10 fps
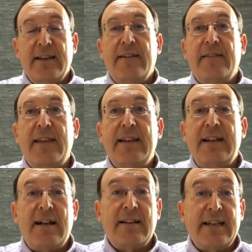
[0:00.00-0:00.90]
Then
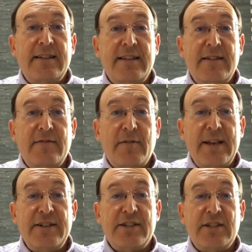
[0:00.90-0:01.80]
I'll get to the
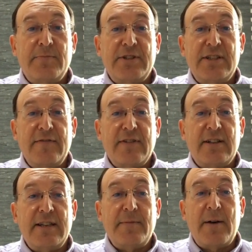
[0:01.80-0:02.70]
information
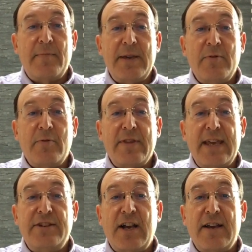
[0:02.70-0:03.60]
specifically about people with
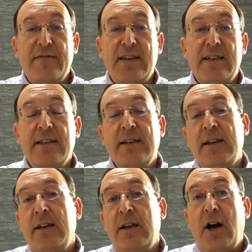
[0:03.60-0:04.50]
HIV.
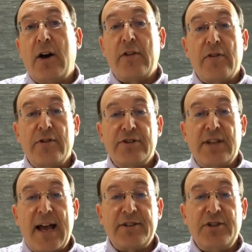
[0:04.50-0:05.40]
Although there's
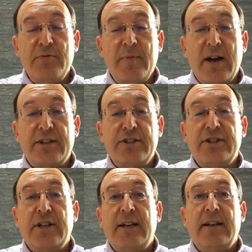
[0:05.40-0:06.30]
not too much
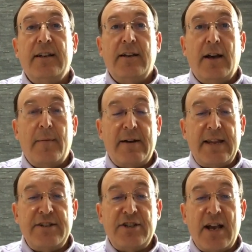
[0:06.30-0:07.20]
about
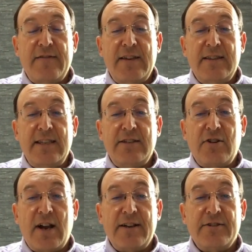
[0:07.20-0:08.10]
HIV in these
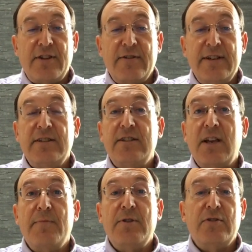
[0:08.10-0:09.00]
trials, there is
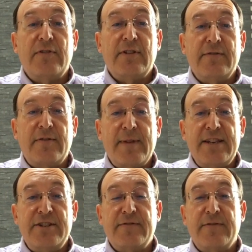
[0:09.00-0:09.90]
some useful
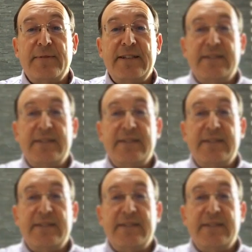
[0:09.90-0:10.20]
information from these